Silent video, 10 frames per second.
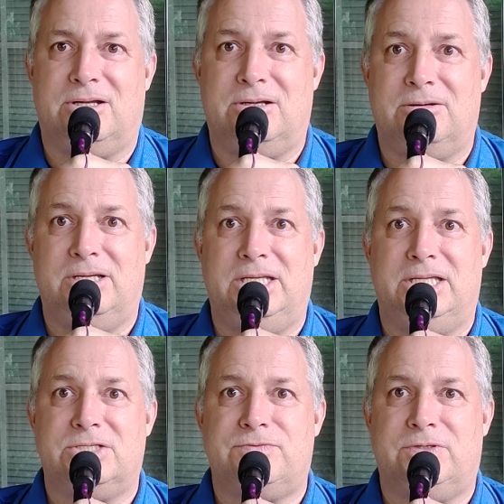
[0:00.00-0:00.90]
artery,
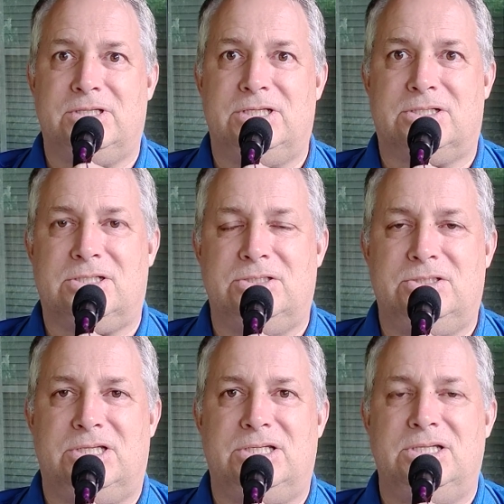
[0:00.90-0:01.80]
is fully
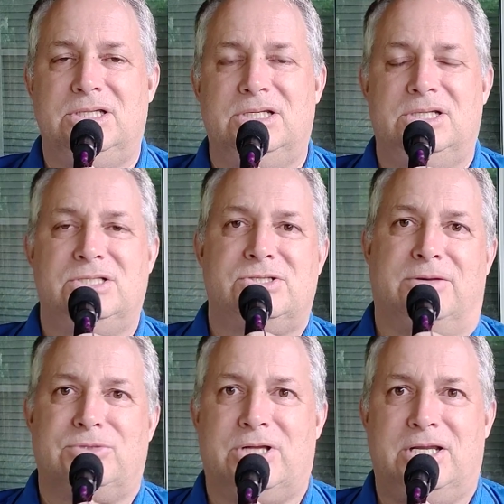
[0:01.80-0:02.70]
occluded. So
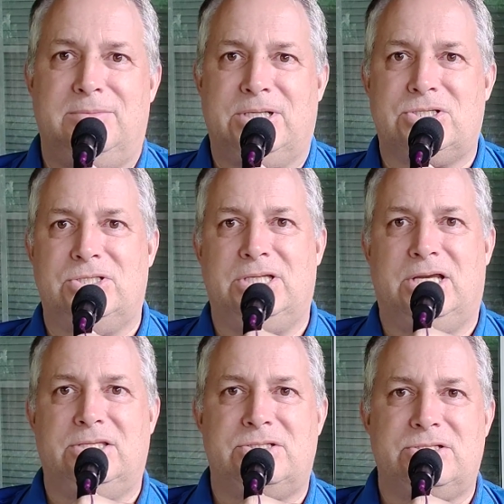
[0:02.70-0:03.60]
I'm trying to make sure the
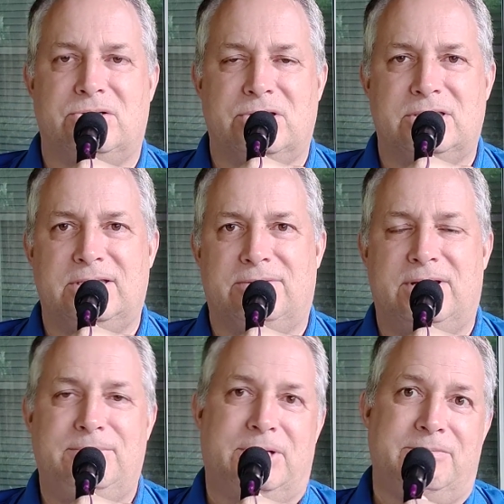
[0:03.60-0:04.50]
others don't get that
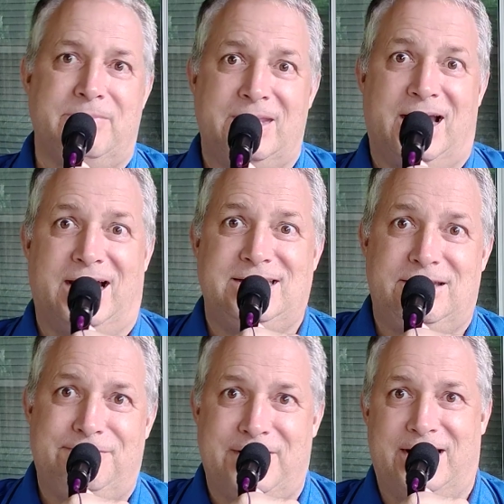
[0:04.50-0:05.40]
way. But I
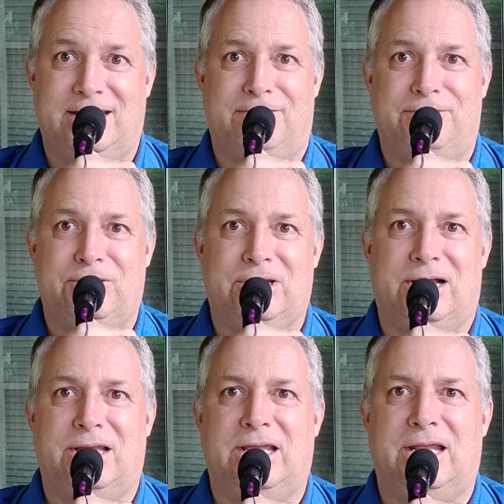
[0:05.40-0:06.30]
did find that Food
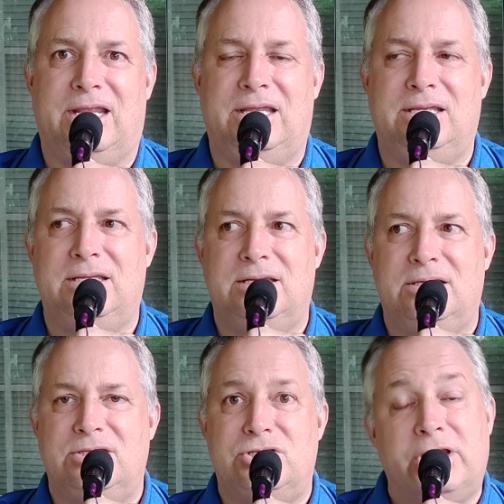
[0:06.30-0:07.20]
Line had a
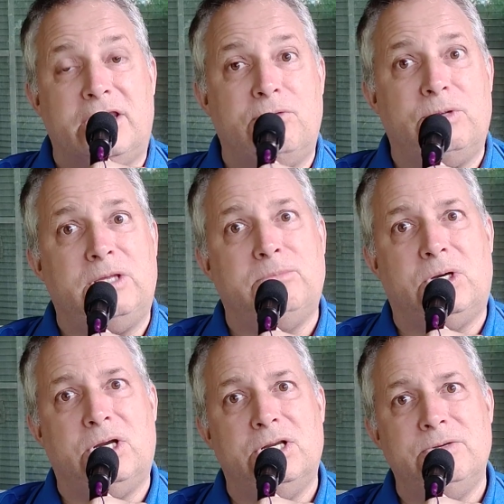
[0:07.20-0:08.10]
chicken wing
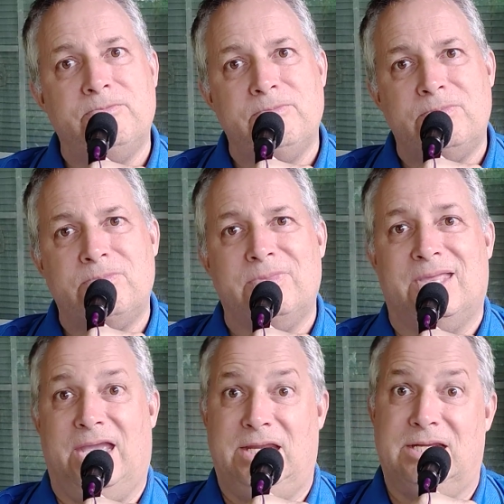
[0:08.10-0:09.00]
bar,
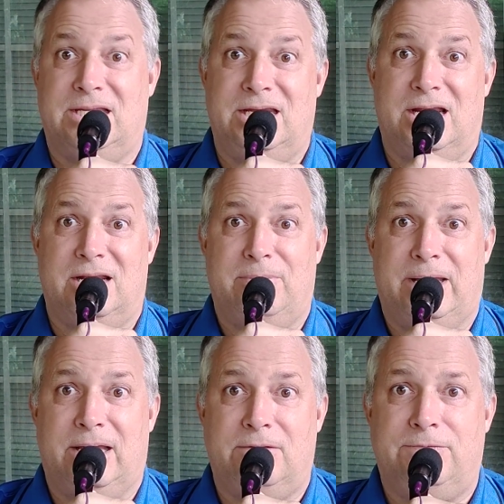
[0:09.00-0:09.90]
$8.99 a
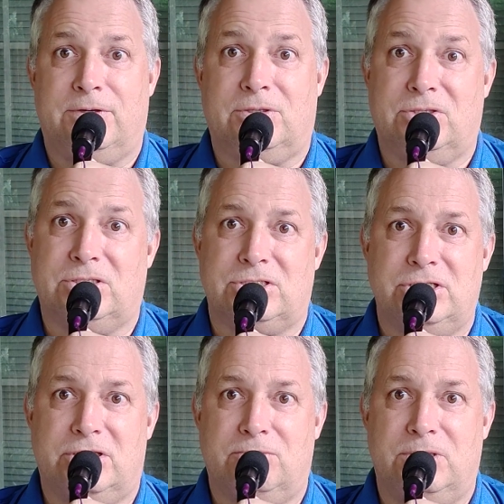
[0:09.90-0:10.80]
pound for cooked
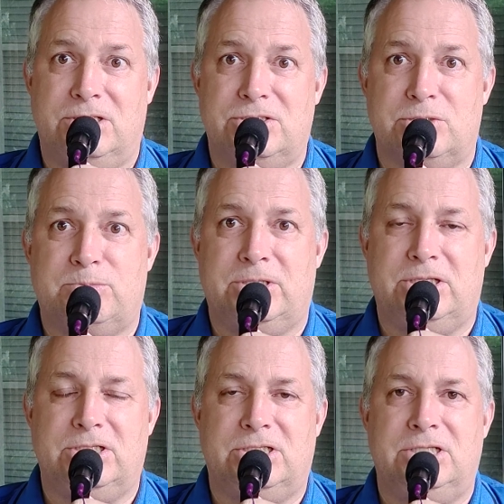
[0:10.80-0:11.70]
chicken wings is pretty
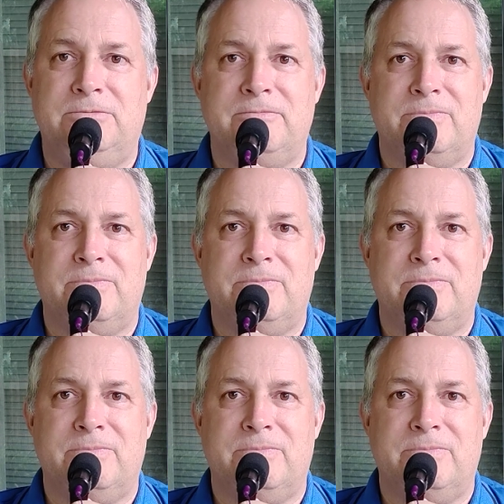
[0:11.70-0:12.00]
good.